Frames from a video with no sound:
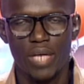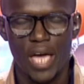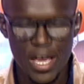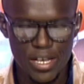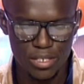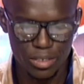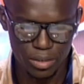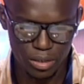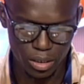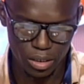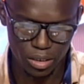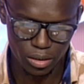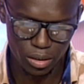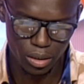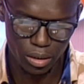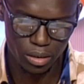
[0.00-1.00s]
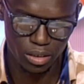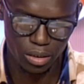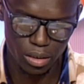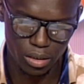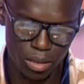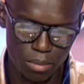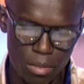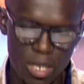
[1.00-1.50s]
agency is
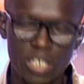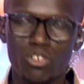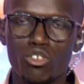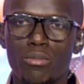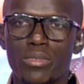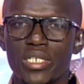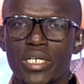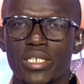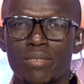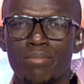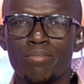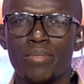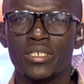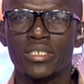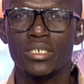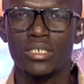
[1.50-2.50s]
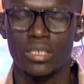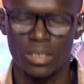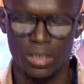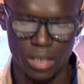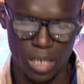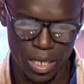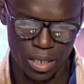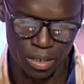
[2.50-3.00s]
a male-dominated
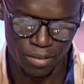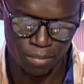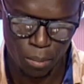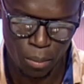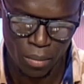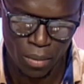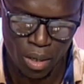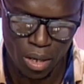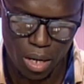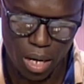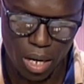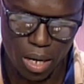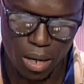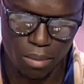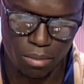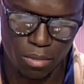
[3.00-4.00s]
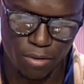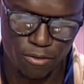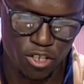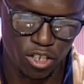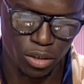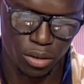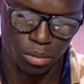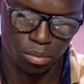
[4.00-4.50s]
business, and of
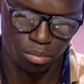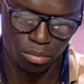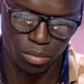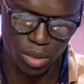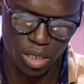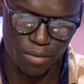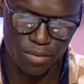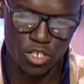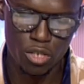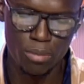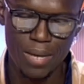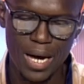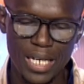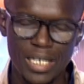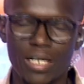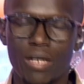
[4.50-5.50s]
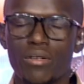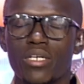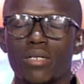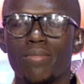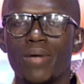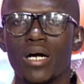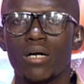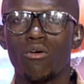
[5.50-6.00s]
course, given your background here
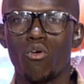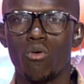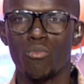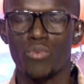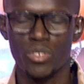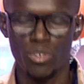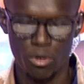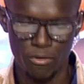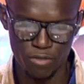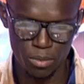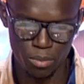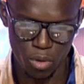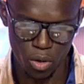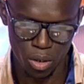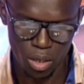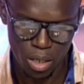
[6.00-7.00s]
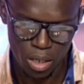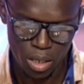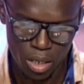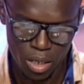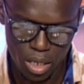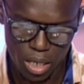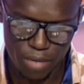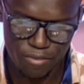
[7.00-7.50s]
back home, we know football,
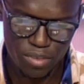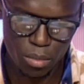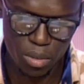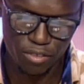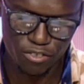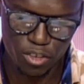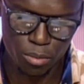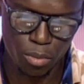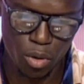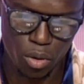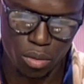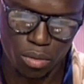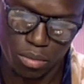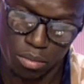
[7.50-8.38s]
female football,